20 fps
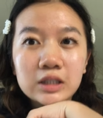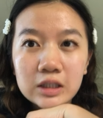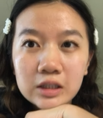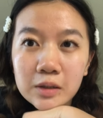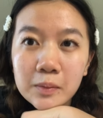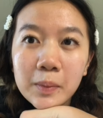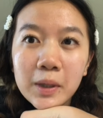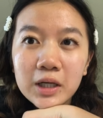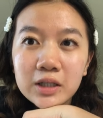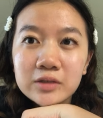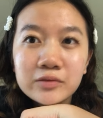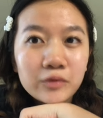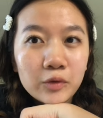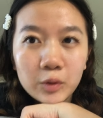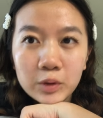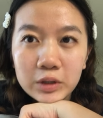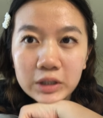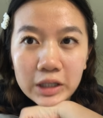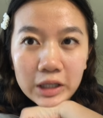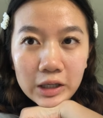a little past
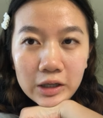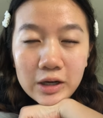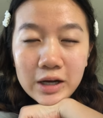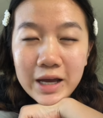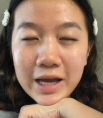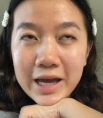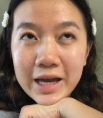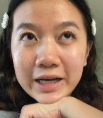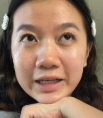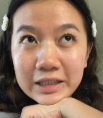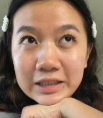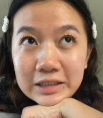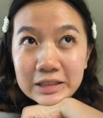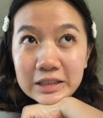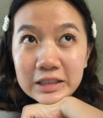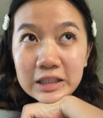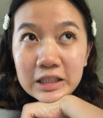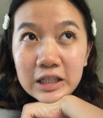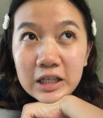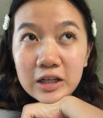four now,
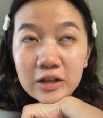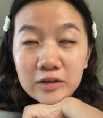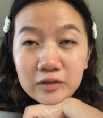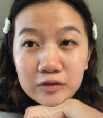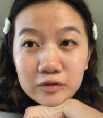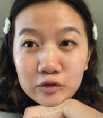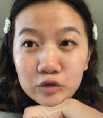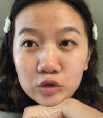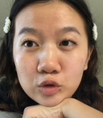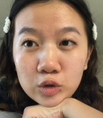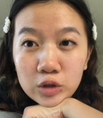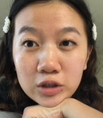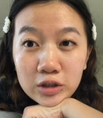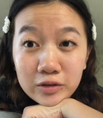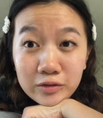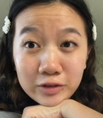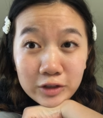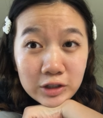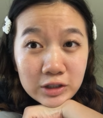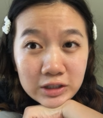and for the
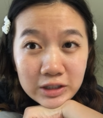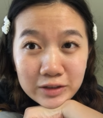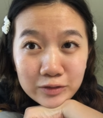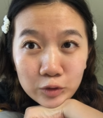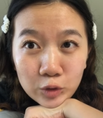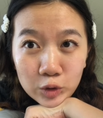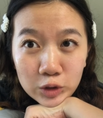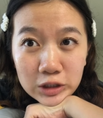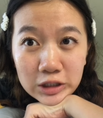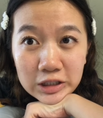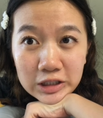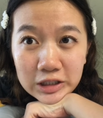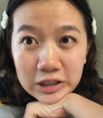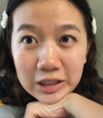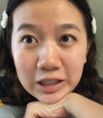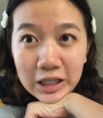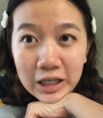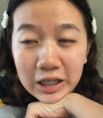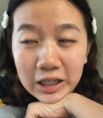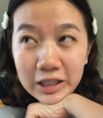first day of quarantine,
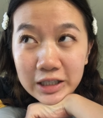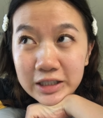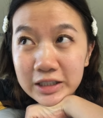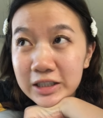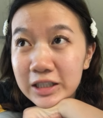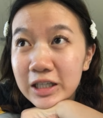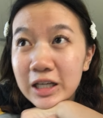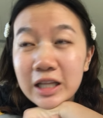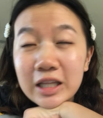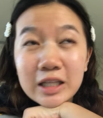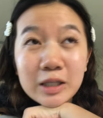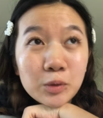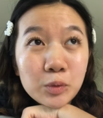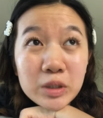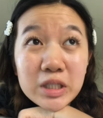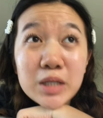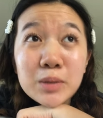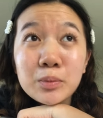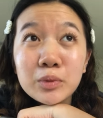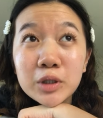I think we
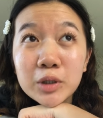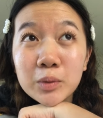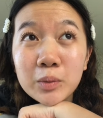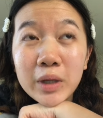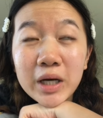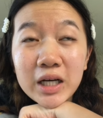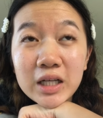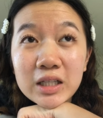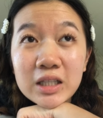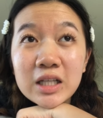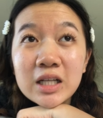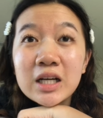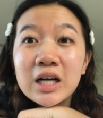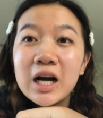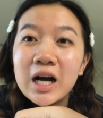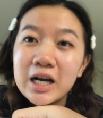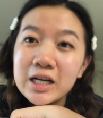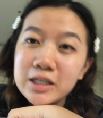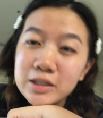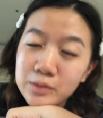did pretty well.
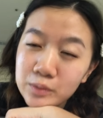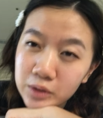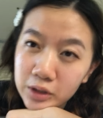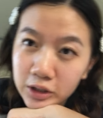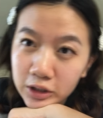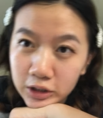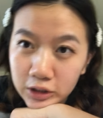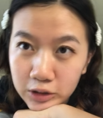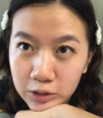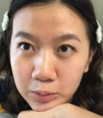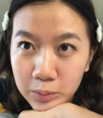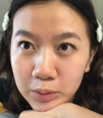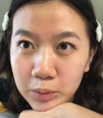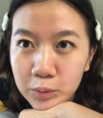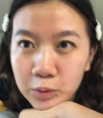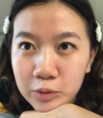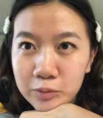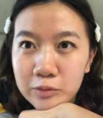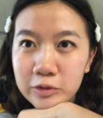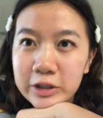I did a little bit
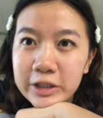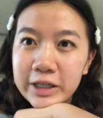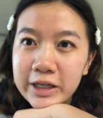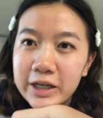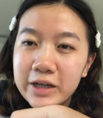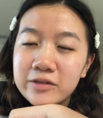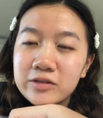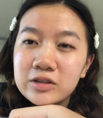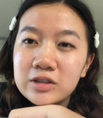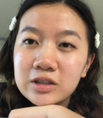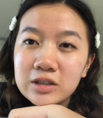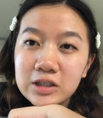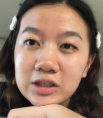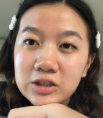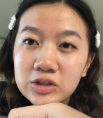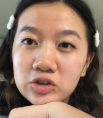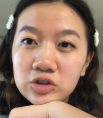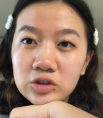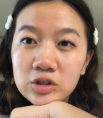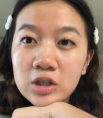more reading after
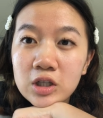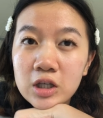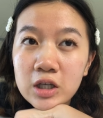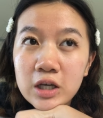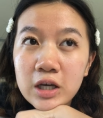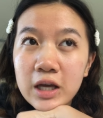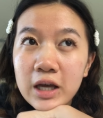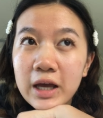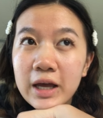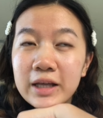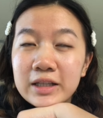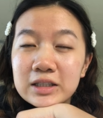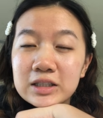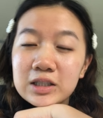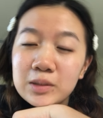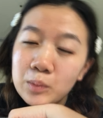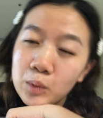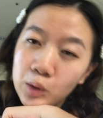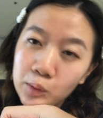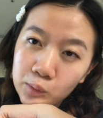lunch and
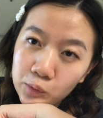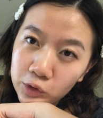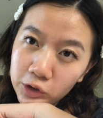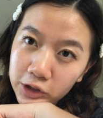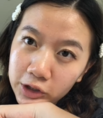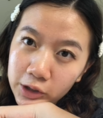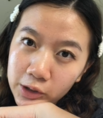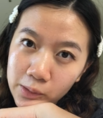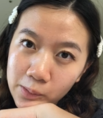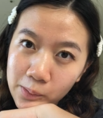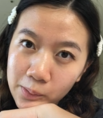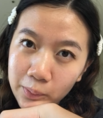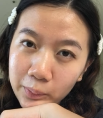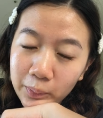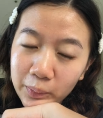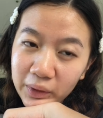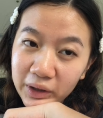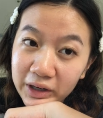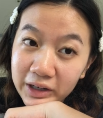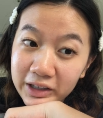some homework,
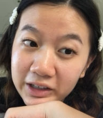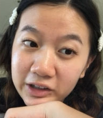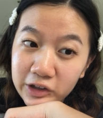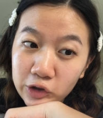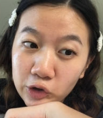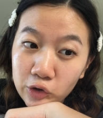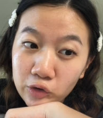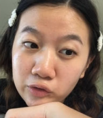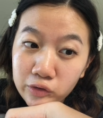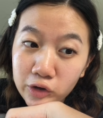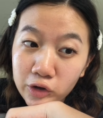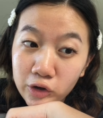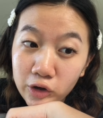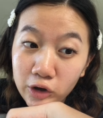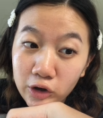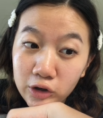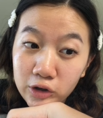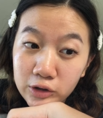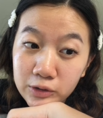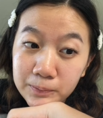but
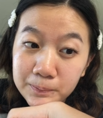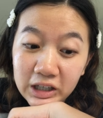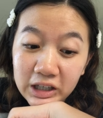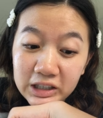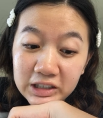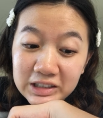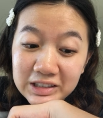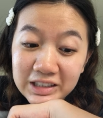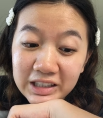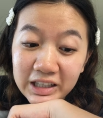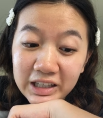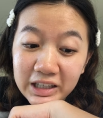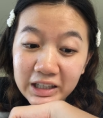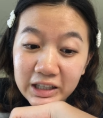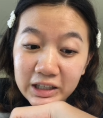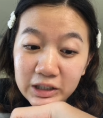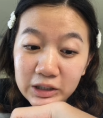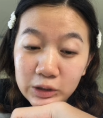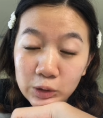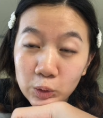overall, I'd
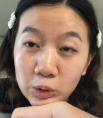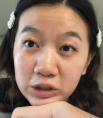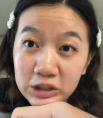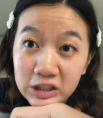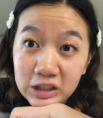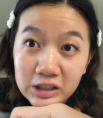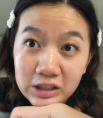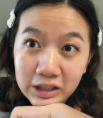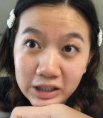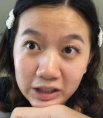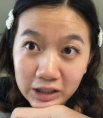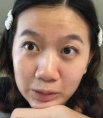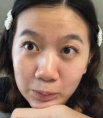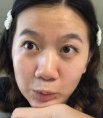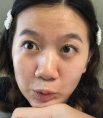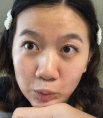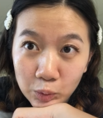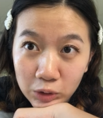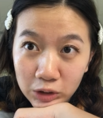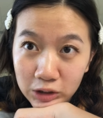say quarantine day
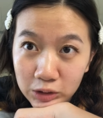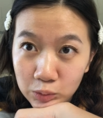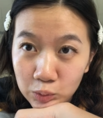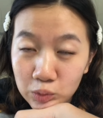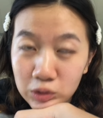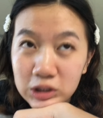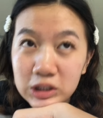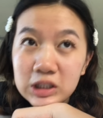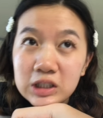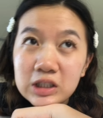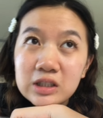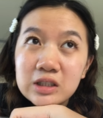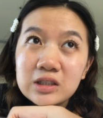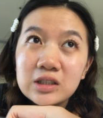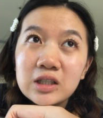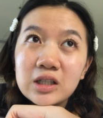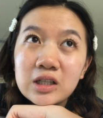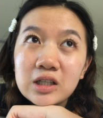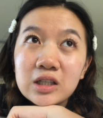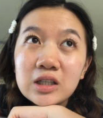number one was
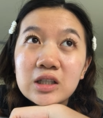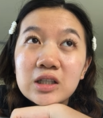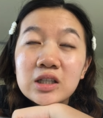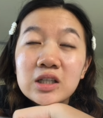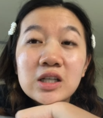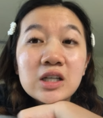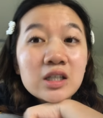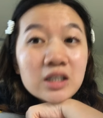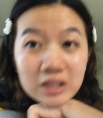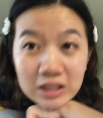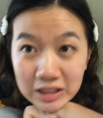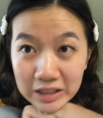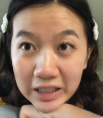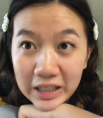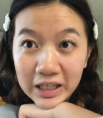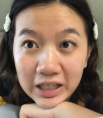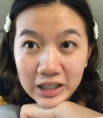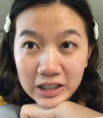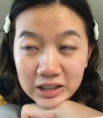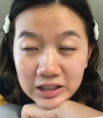a
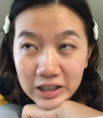10 out of